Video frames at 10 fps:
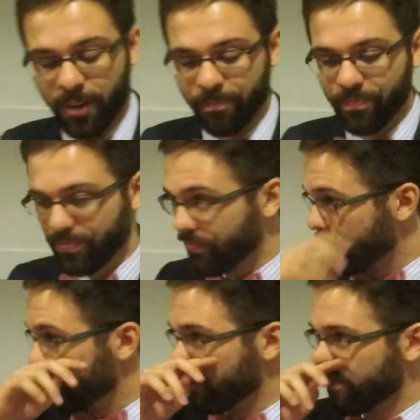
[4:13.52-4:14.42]
No, I was
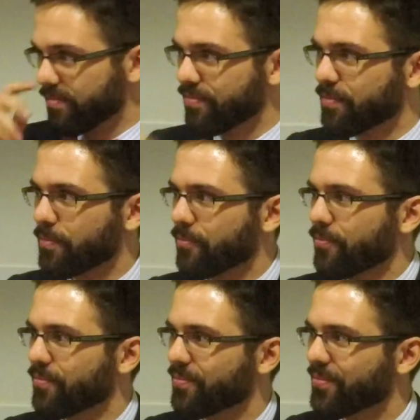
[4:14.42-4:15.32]
looking at the outfits
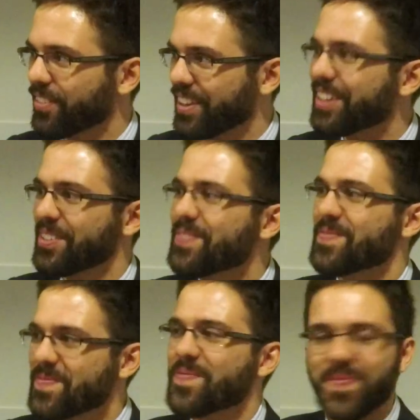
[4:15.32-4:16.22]
before. There's
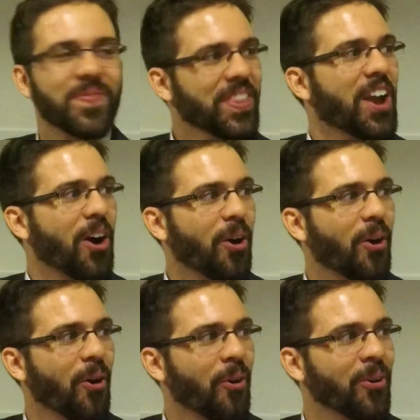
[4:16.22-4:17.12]
some really good
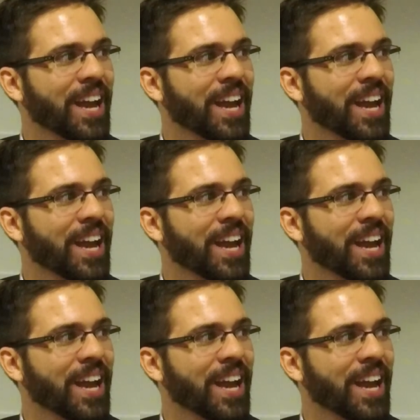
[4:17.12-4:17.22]
outfits.